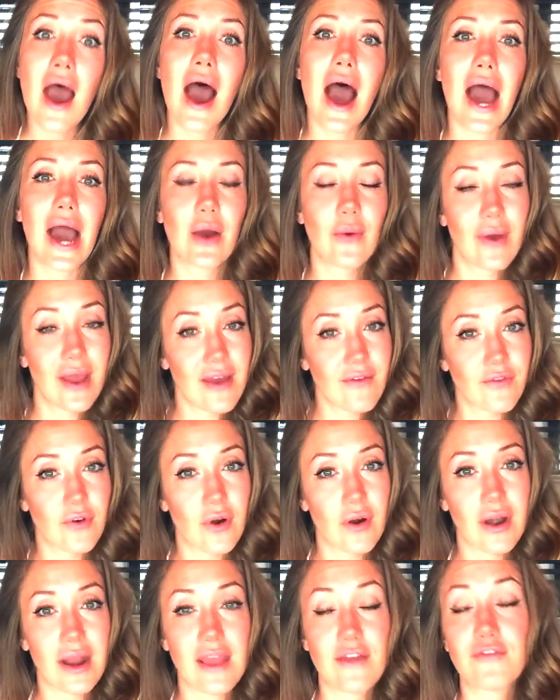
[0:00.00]

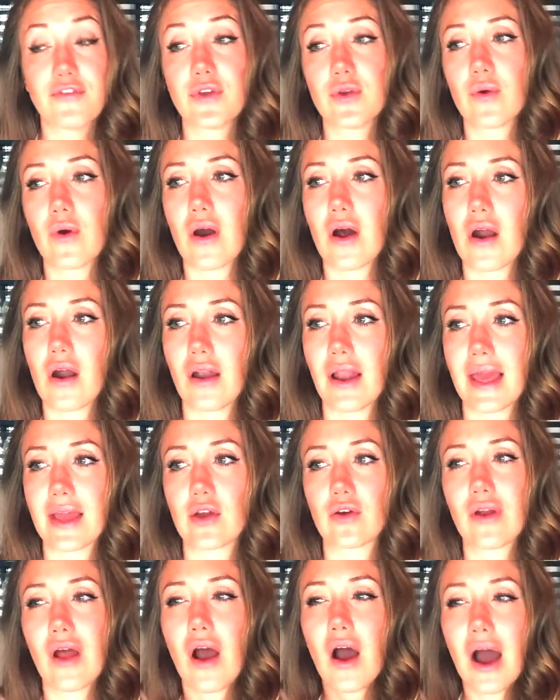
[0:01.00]
However, if you are
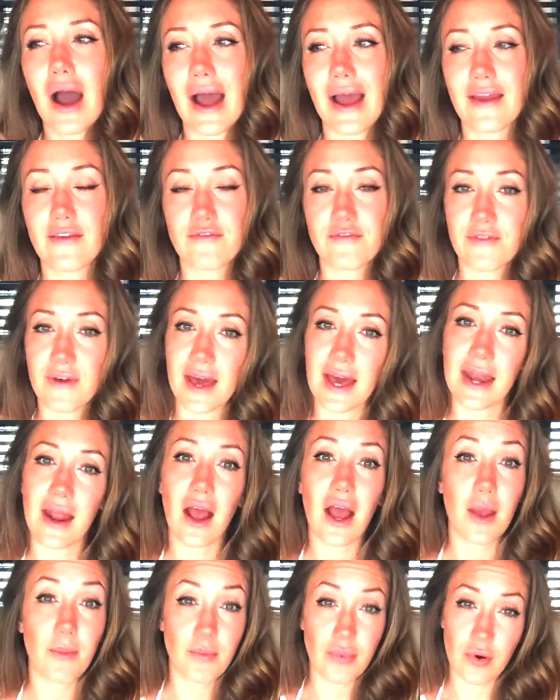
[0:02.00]
like on a high fat,
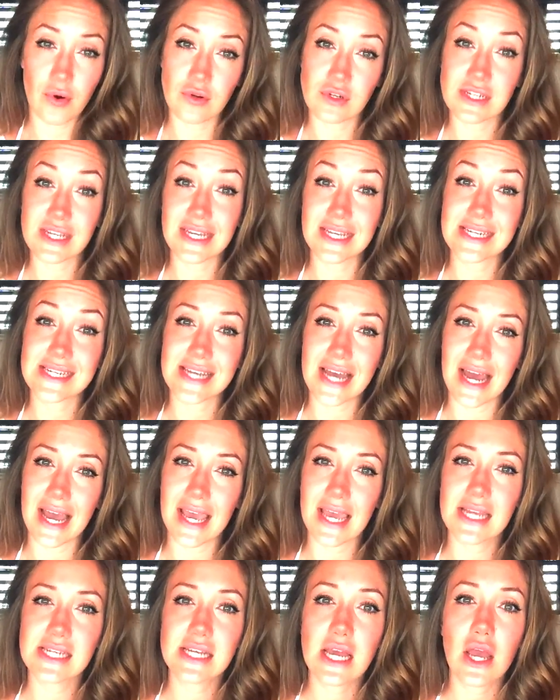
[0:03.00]
high protein
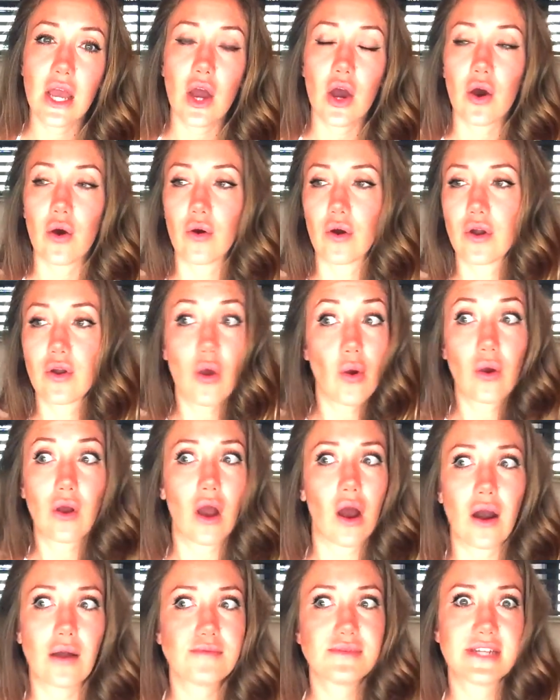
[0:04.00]
diet or no
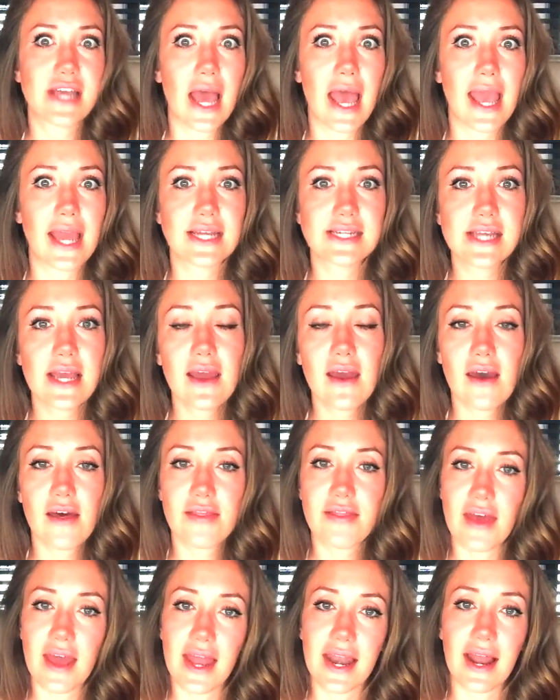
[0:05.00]
carb diet,
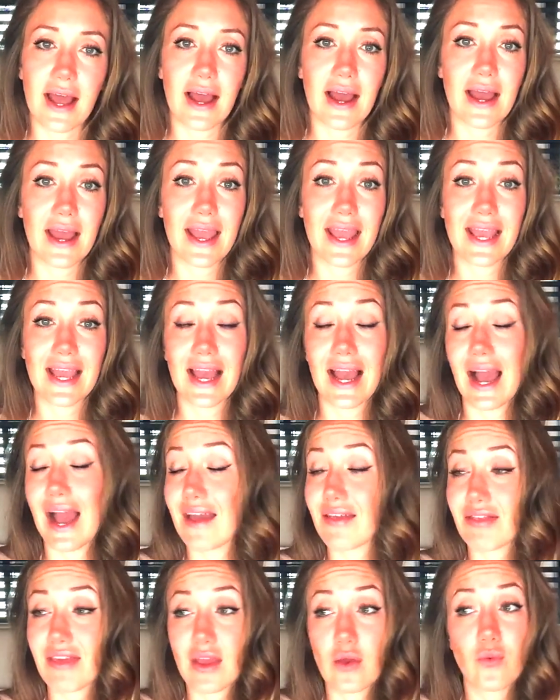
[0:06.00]
then I
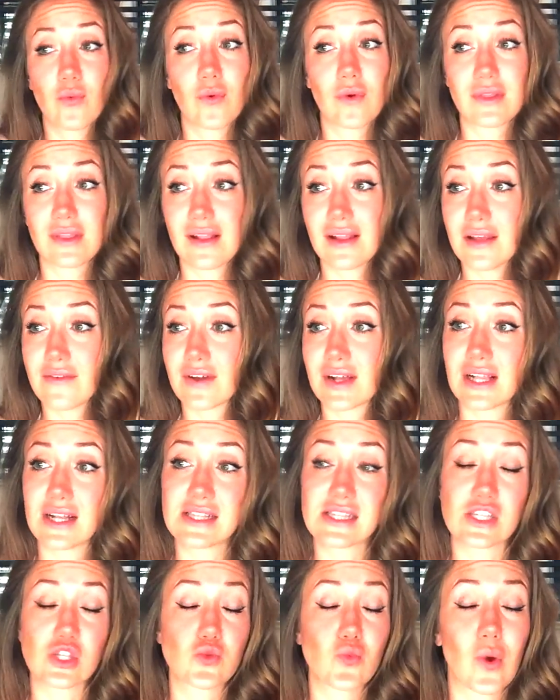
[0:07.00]
think the liver
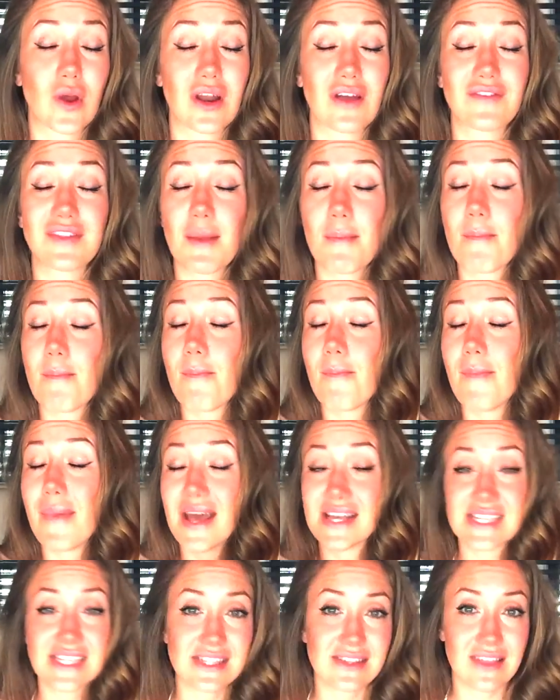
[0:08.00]
cleanse is one of the
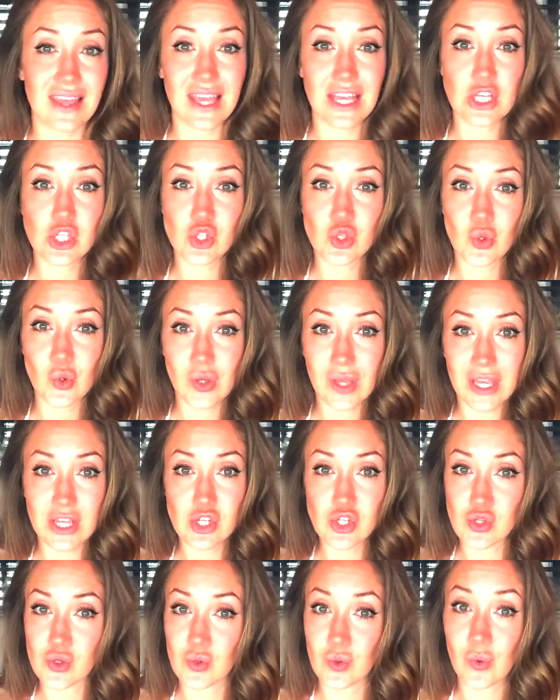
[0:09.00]
best things you
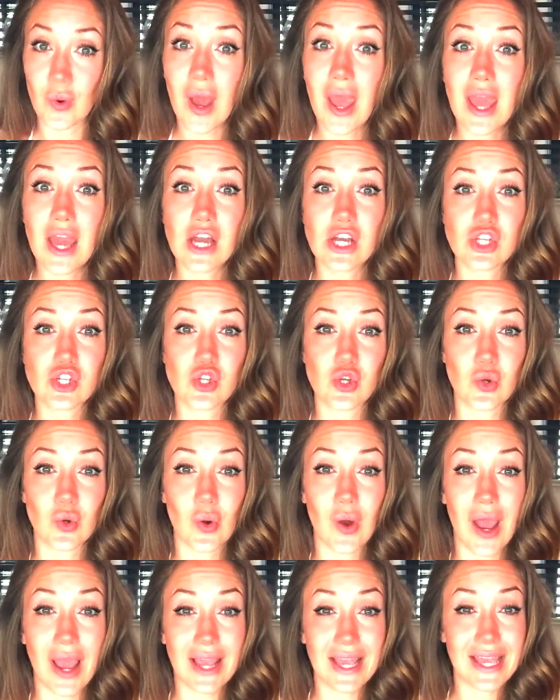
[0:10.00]
can do
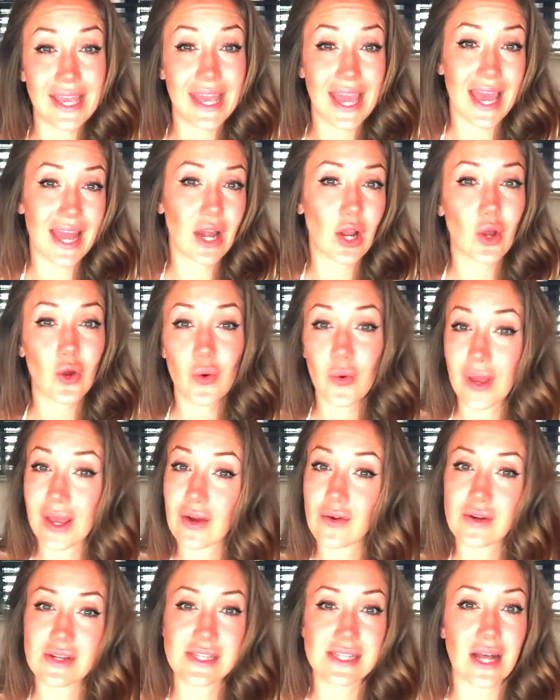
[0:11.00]
to get
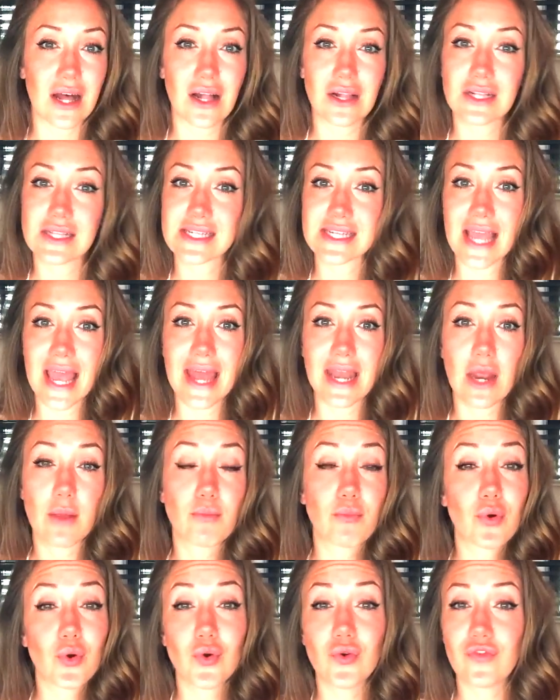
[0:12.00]
quick results and
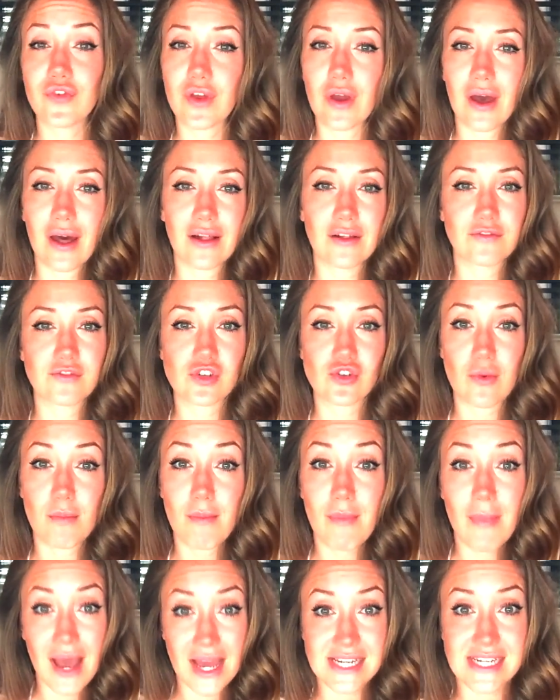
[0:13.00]
improve your health
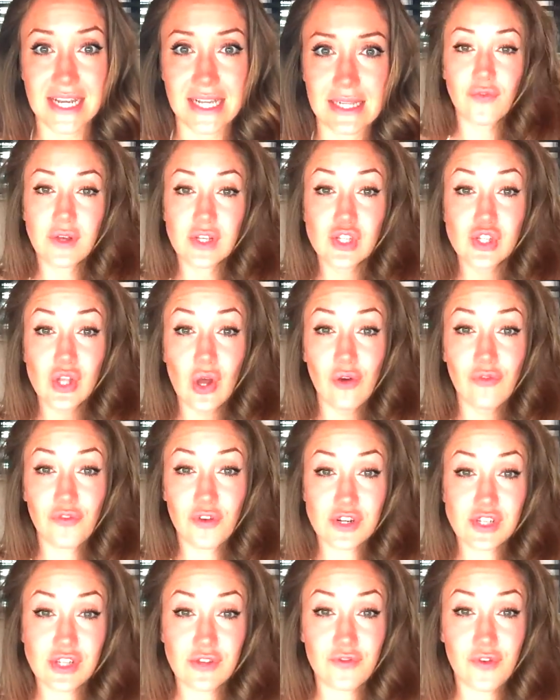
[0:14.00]
dramatically. So
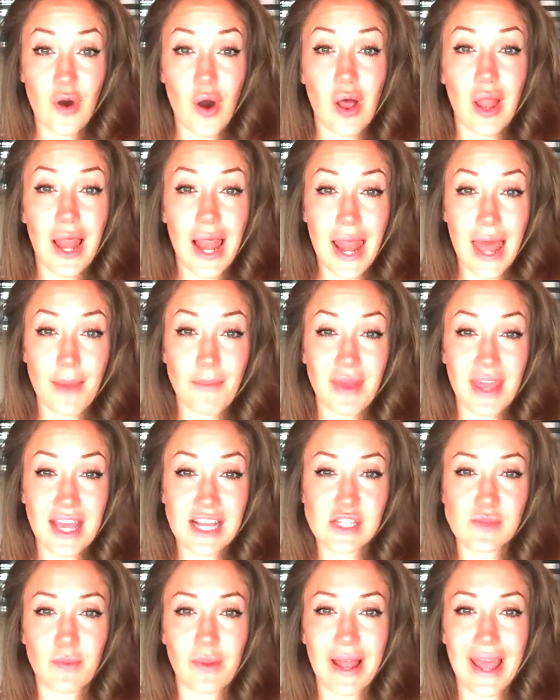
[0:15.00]
first of all, let me
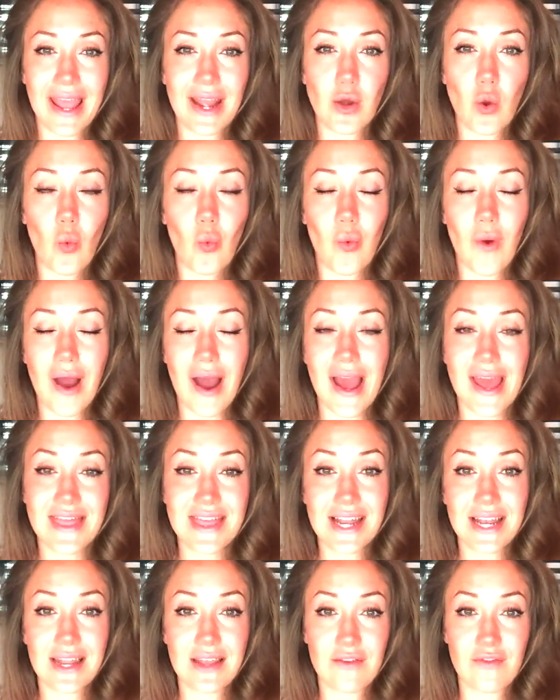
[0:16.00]
explain why
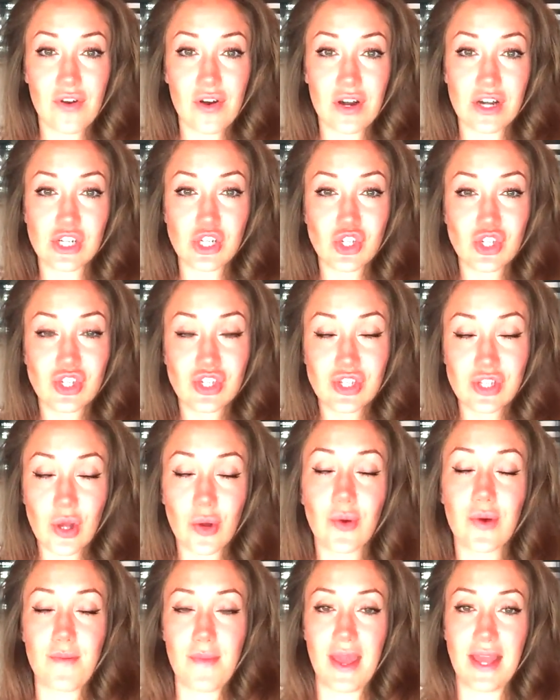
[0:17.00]
the liver is
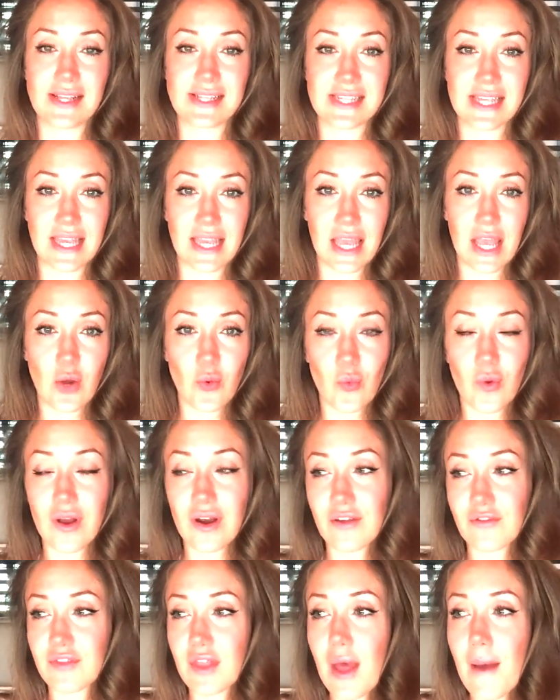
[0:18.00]
so amazing and
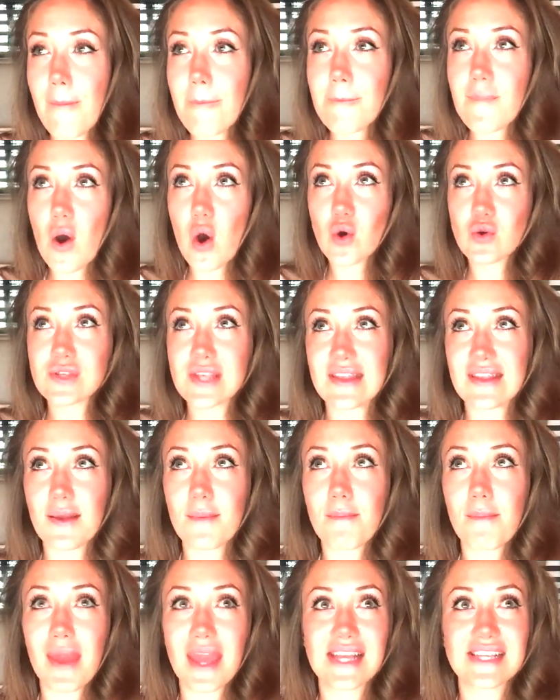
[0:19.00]
one of the most
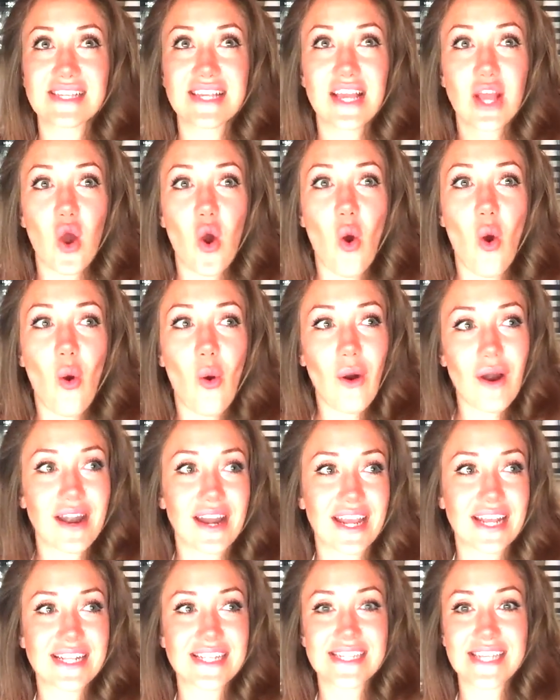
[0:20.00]
amazing
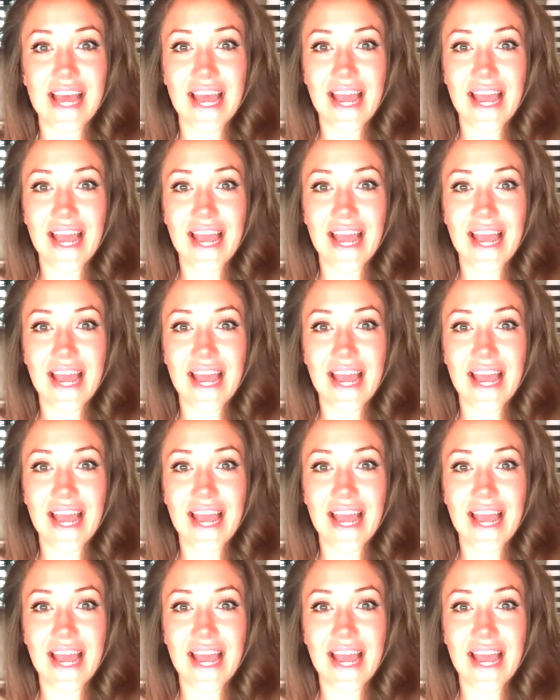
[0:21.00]
organs